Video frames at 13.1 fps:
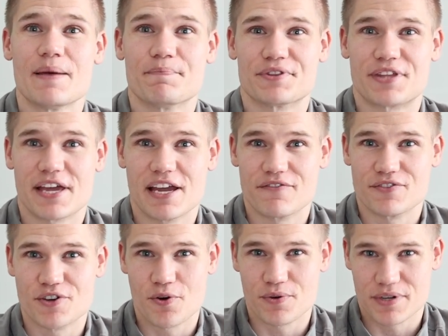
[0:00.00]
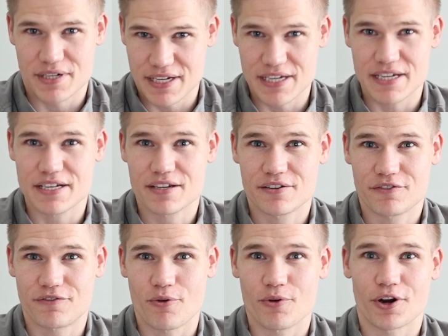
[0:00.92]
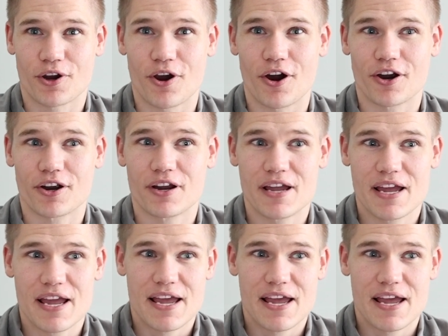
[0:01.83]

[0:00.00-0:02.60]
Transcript: but they have no need for a car.